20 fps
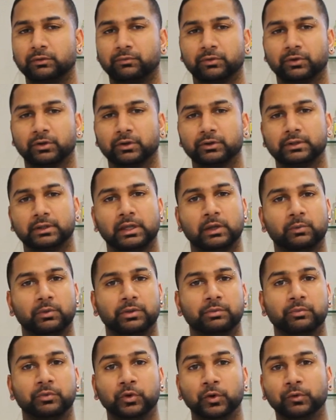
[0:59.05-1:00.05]
difficulty
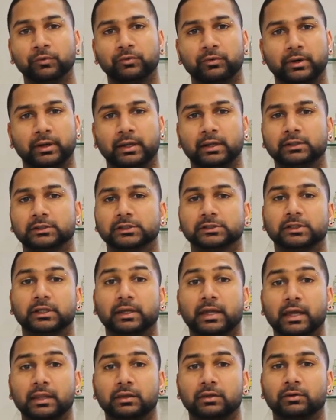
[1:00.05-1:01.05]
with maneuvering just to
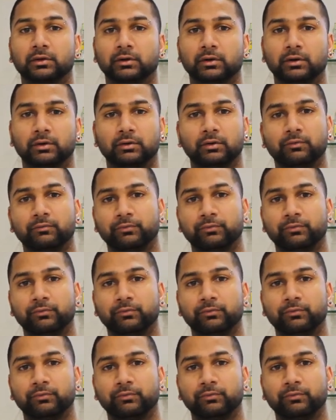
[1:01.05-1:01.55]
get the